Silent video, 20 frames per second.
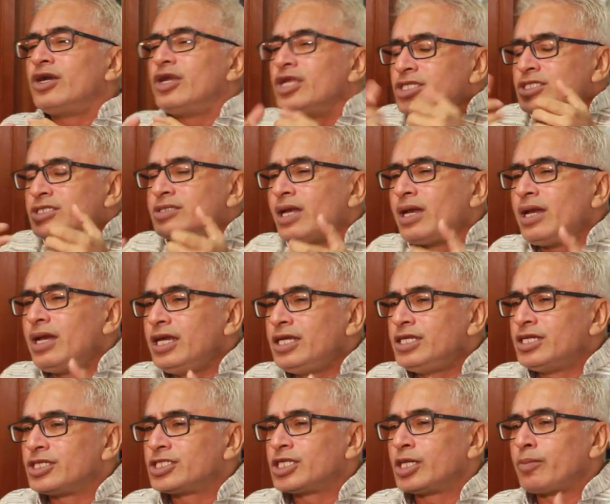in the
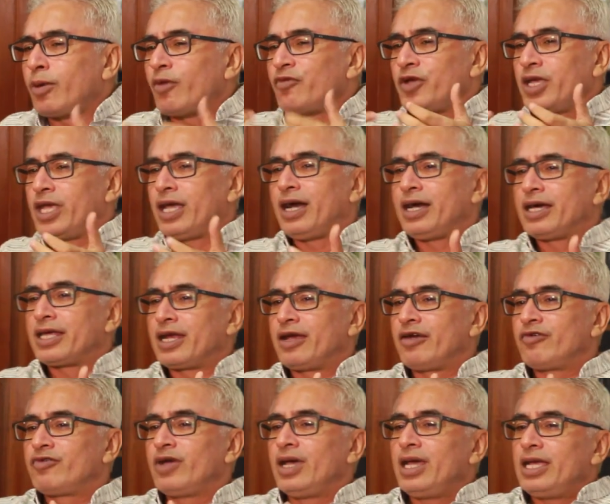traditional leadership of
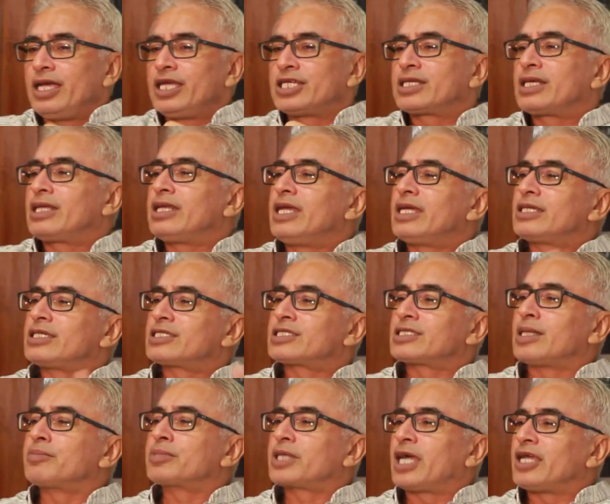AIRF, it
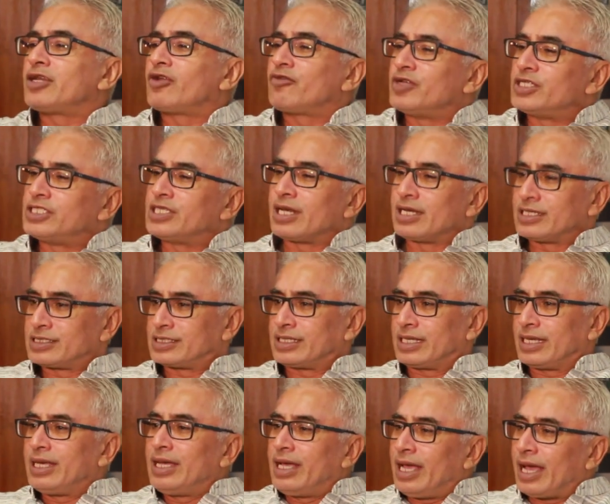created some kind of a
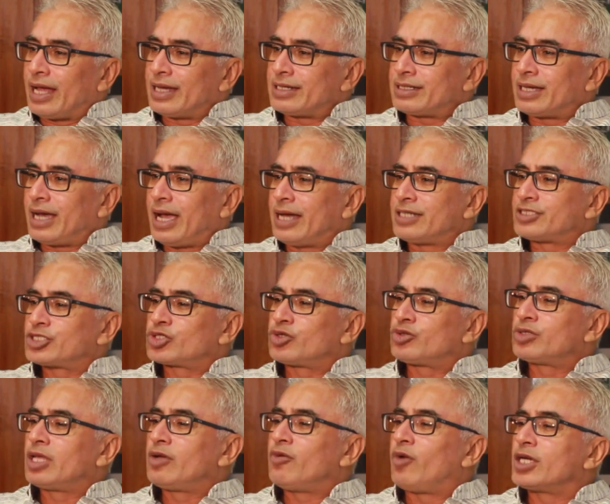jealousy. And,
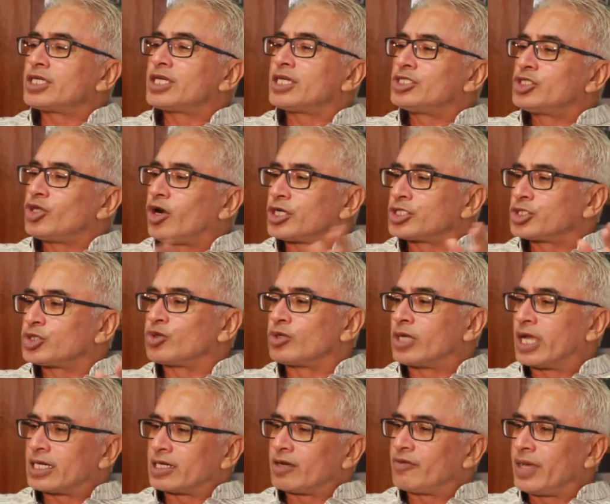uh, and so they wanted
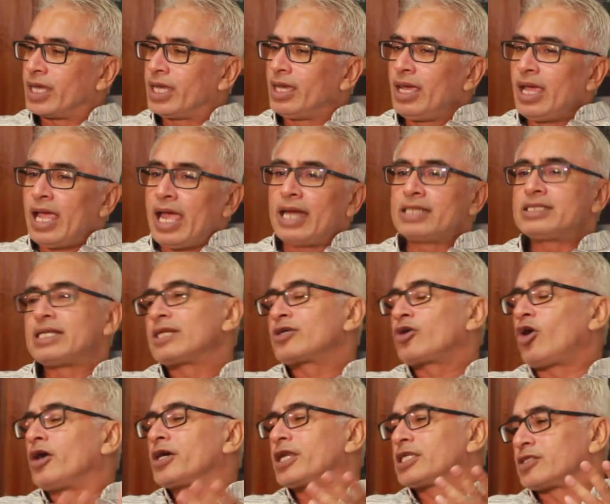George to get away.
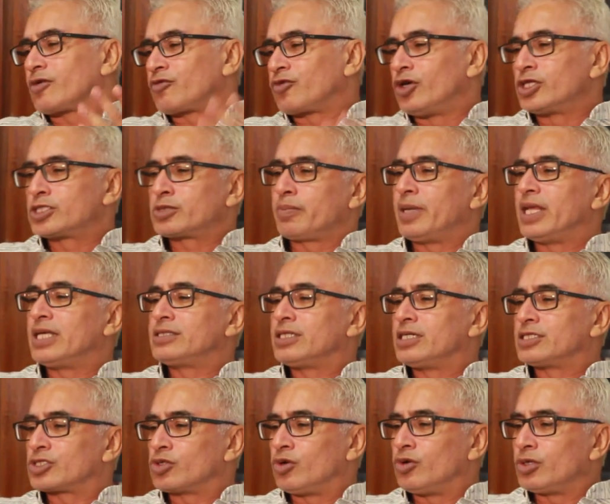And then Congress, of
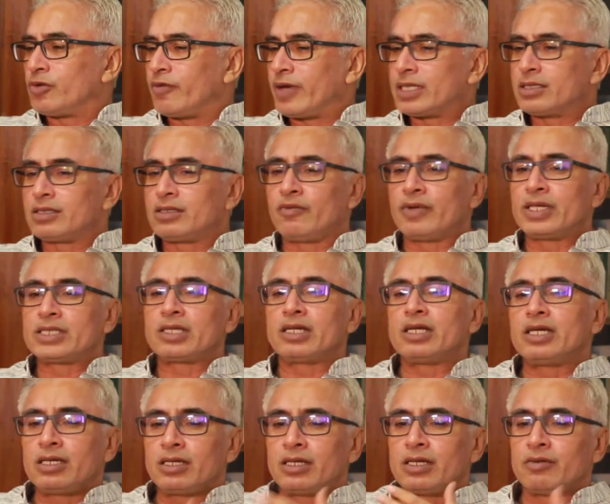course, plays its own
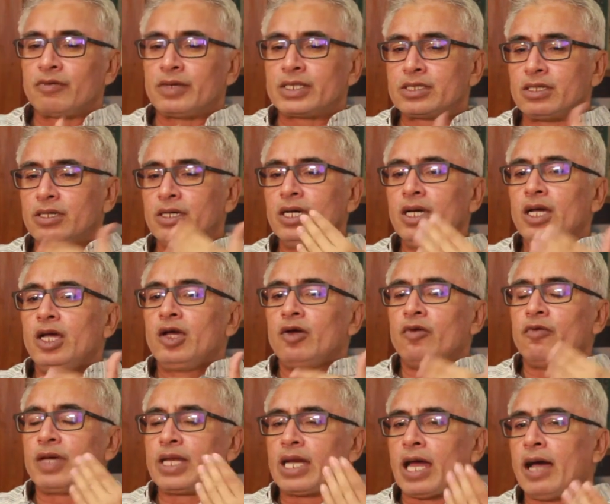when, when, they, when,
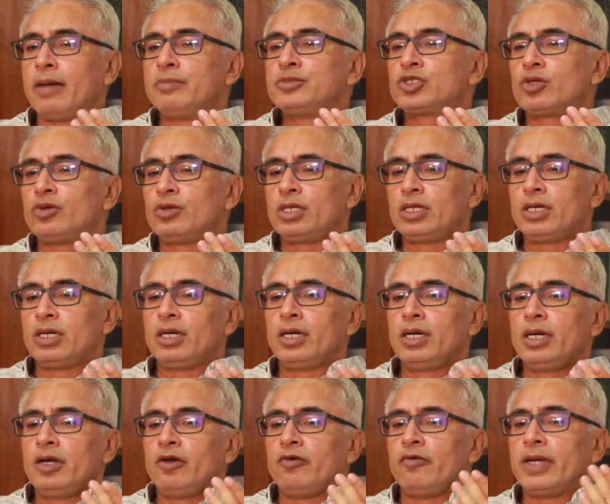the, when I'm
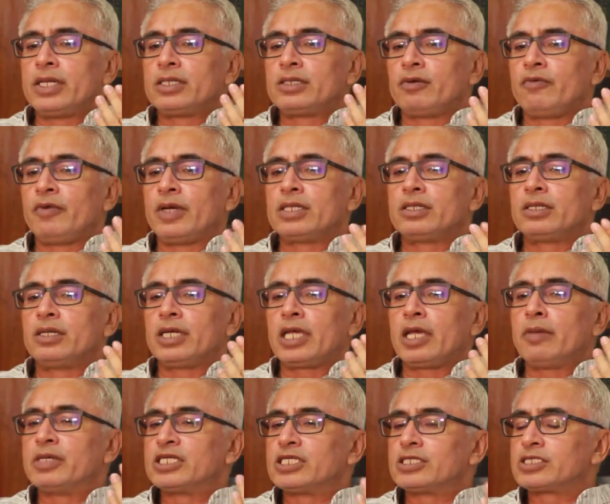told uh, when
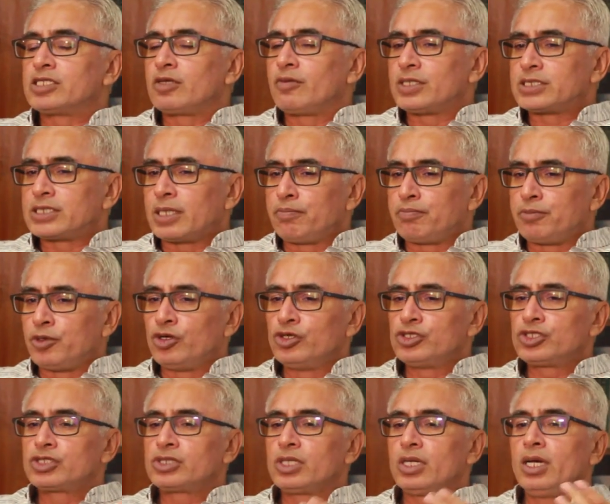when emergency was
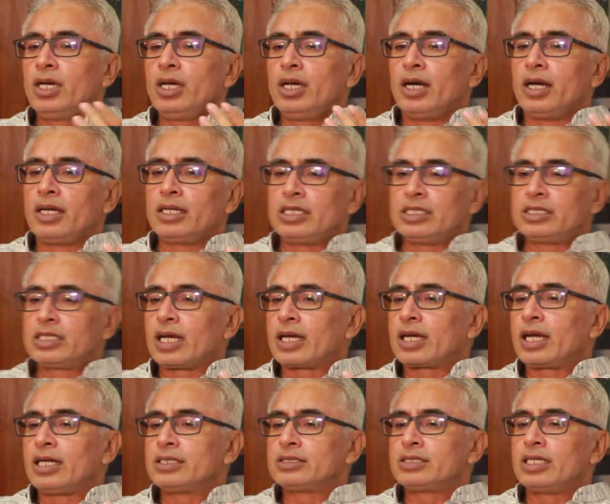imposed, uh,
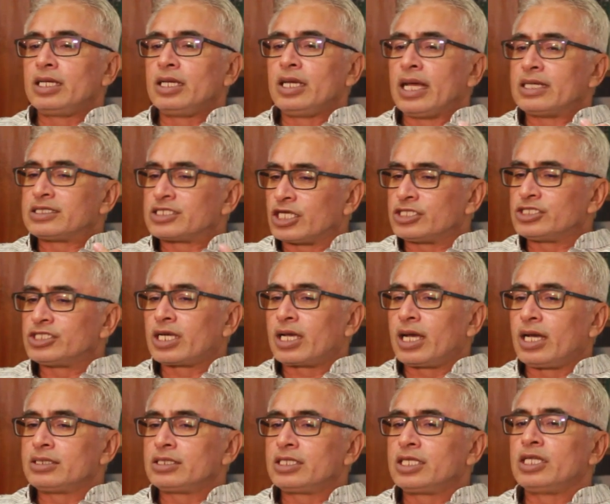Indira Gandhi
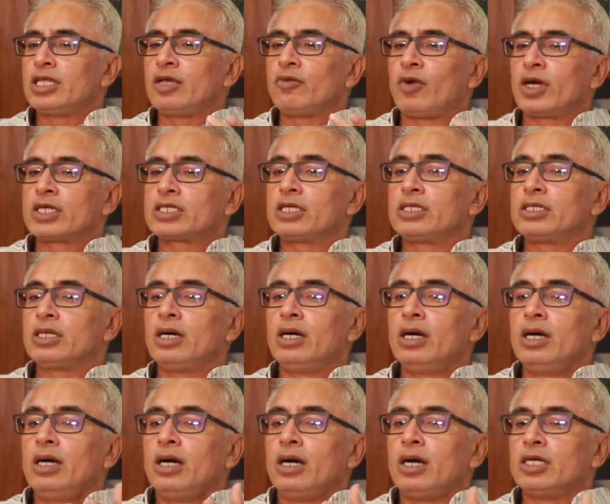and Sanjay Gandhi they
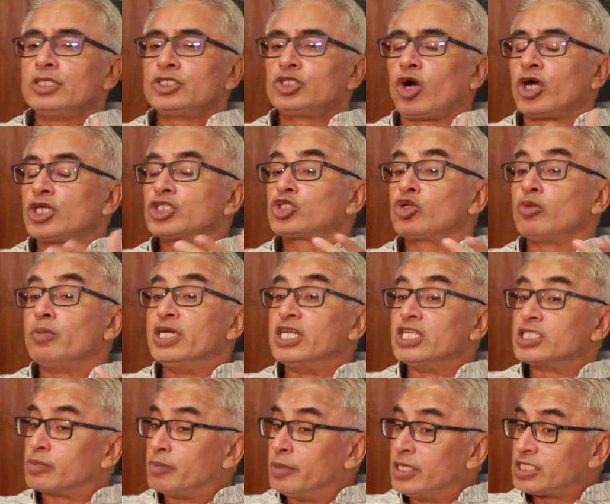wanted uh, uh
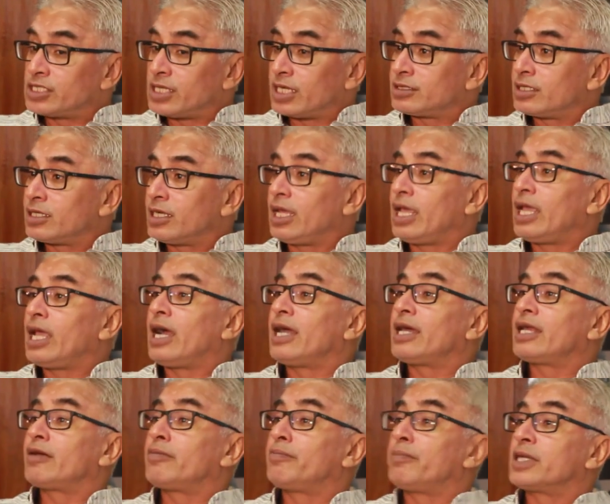George to be dismissed as
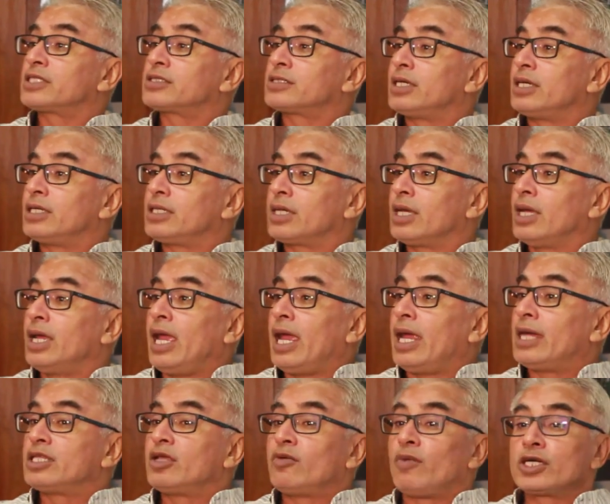the AIRF
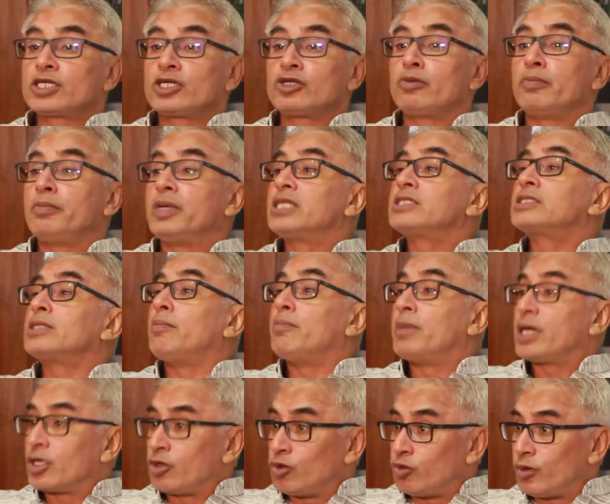president, and they wanted to
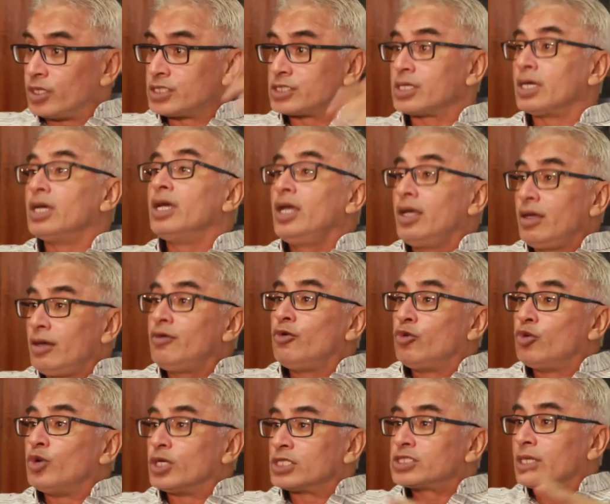bring somebody who was uh,
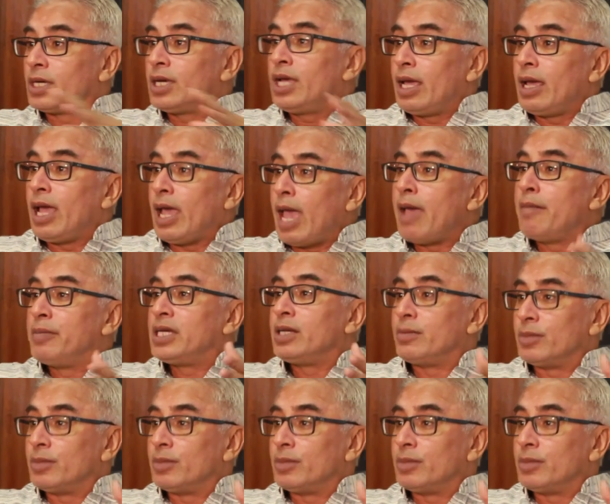who was uh,